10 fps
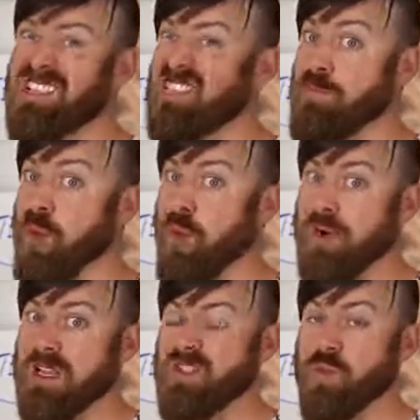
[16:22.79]

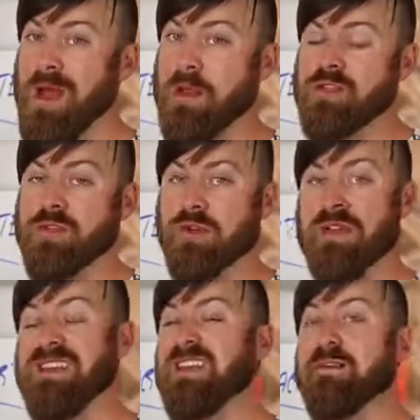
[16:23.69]
support as well. So you're
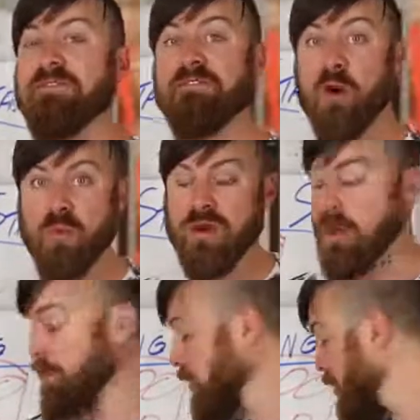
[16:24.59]
gonna need a phone
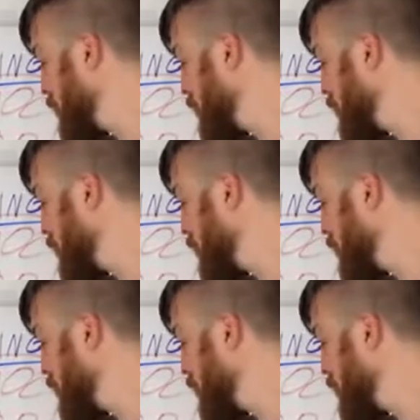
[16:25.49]
number.